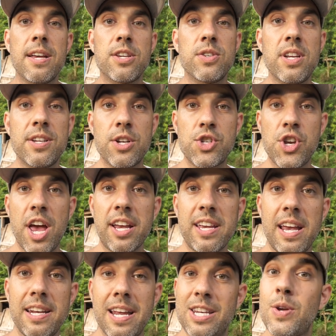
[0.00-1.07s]
you need to check
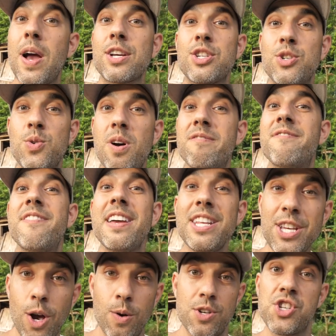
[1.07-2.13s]
in and you actually do a
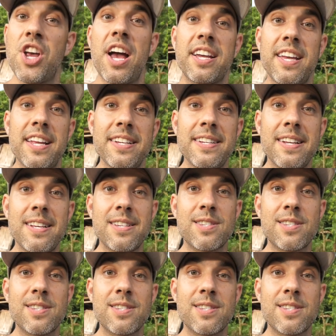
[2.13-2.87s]
video check-in.